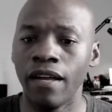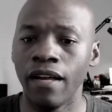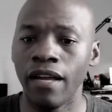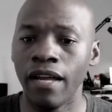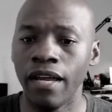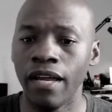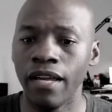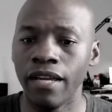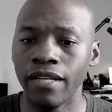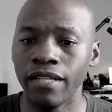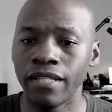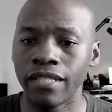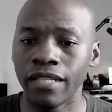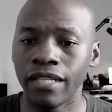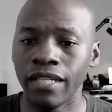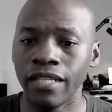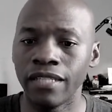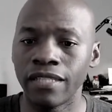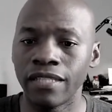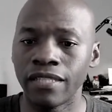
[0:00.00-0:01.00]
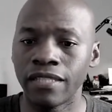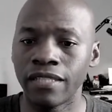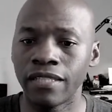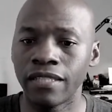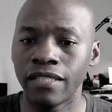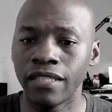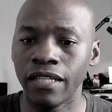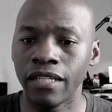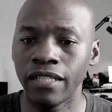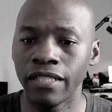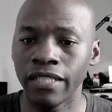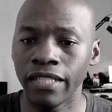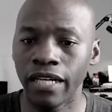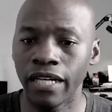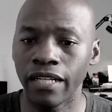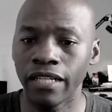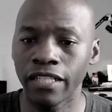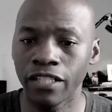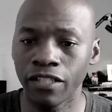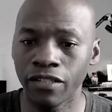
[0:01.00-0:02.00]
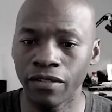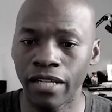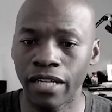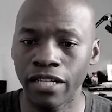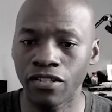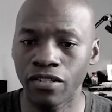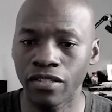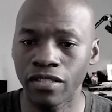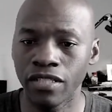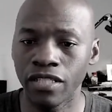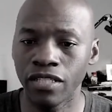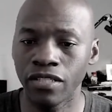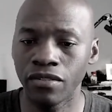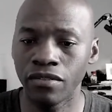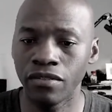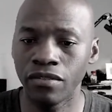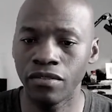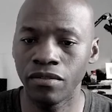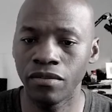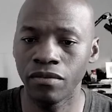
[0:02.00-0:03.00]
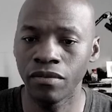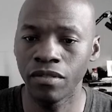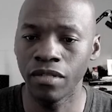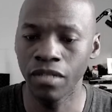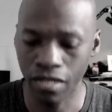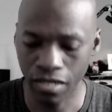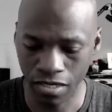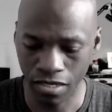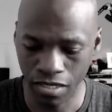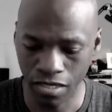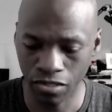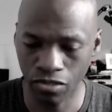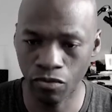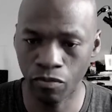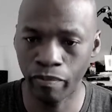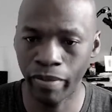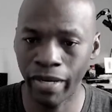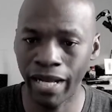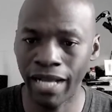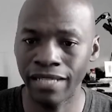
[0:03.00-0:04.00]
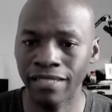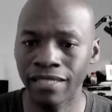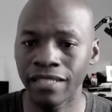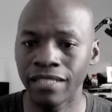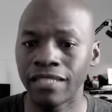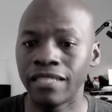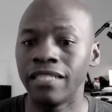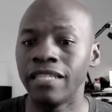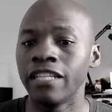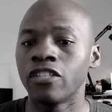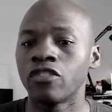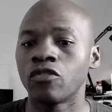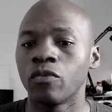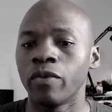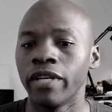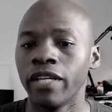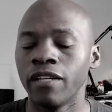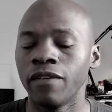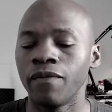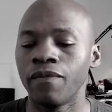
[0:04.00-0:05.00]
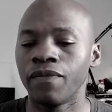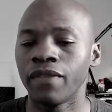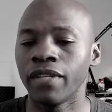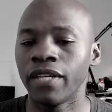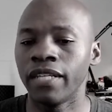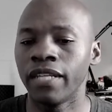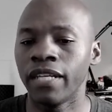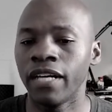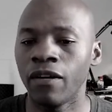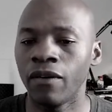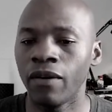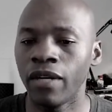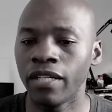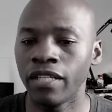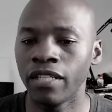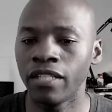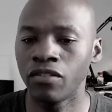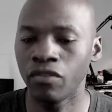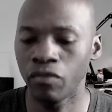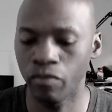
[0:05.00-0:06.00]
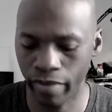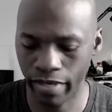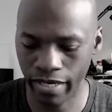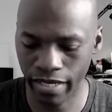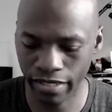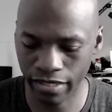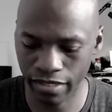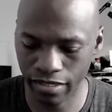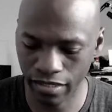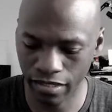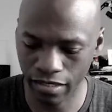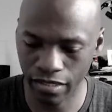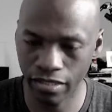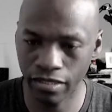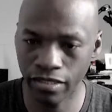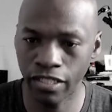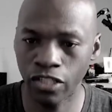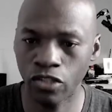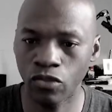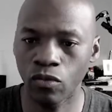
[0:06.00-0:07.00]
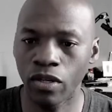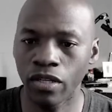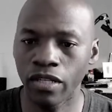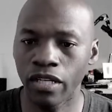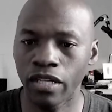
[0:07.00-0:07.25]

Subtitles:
and here I just need to pass it this way, and now I need to pass this one